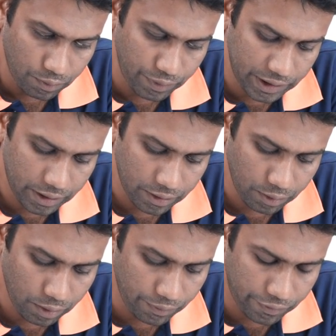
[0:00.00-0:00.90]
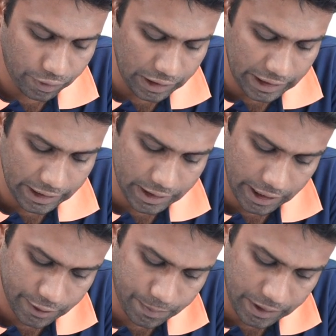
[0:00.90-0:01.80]
with no voltage
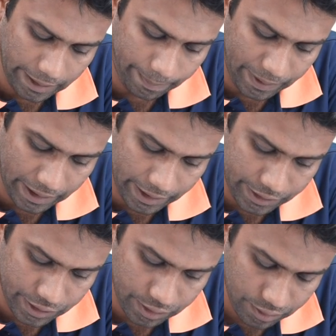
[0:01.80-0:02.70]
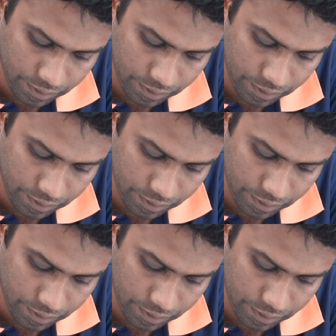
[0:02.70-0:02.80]
has been applied